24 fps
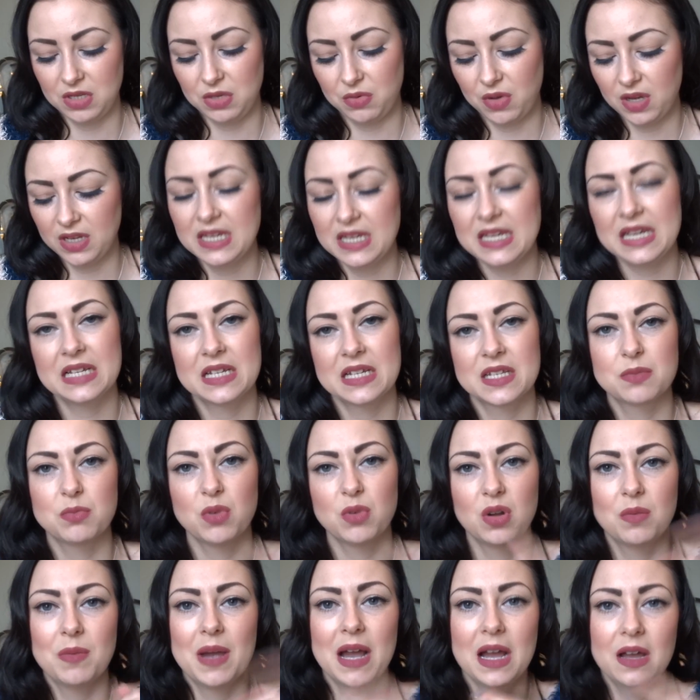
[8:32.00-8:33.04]
You only need a
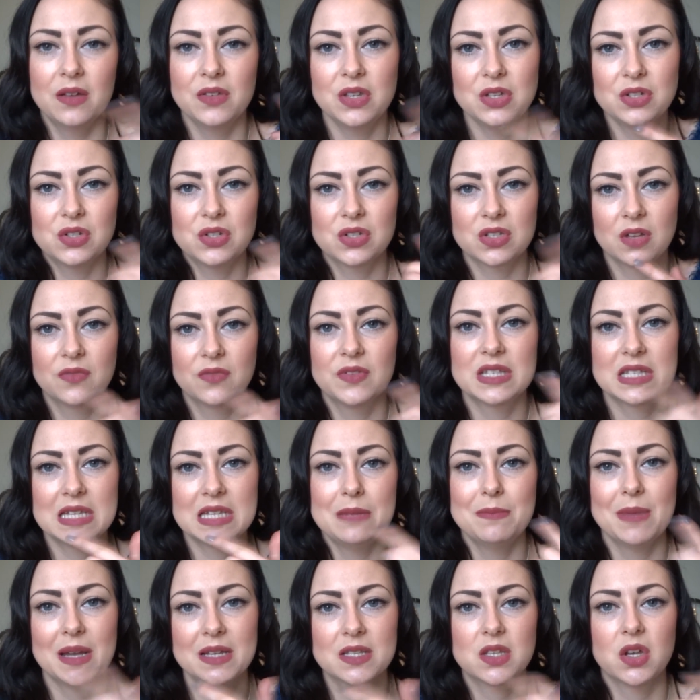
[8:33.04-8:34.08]
small amount. You just obviously
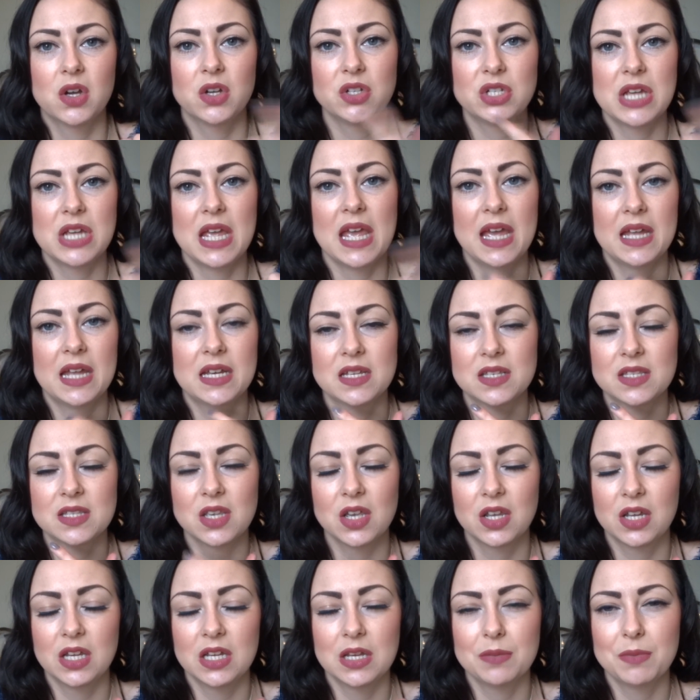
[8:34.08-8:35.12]
massage it in
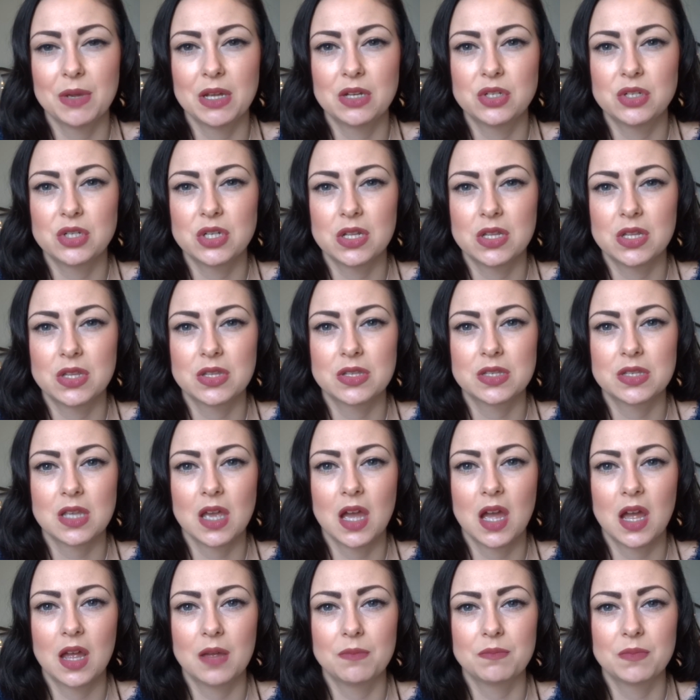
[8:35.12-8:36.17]
circular motions,
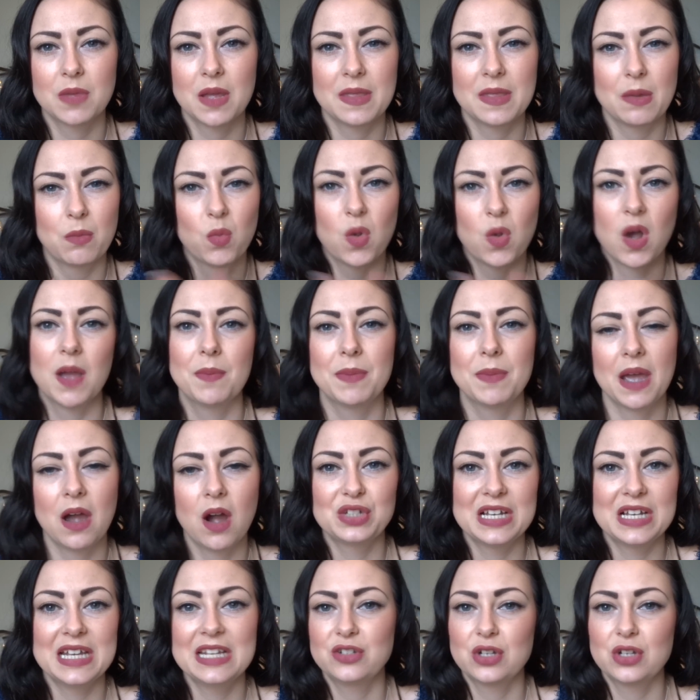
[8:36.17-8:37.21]
and then wipe it
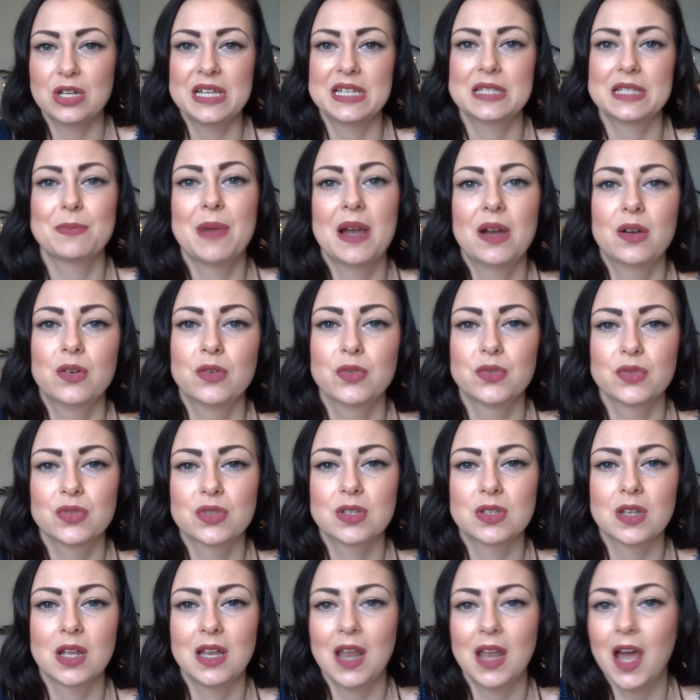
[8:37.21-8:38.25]
off. Literally
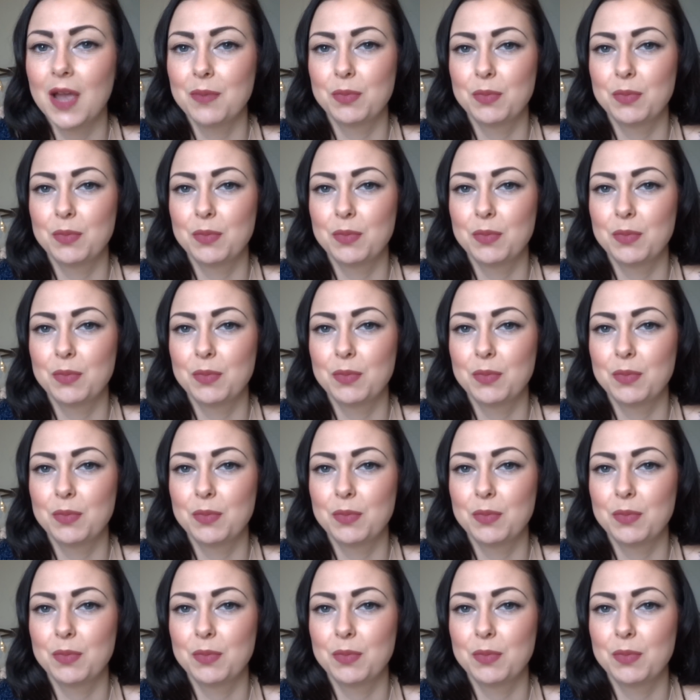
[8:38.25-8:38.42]
smells like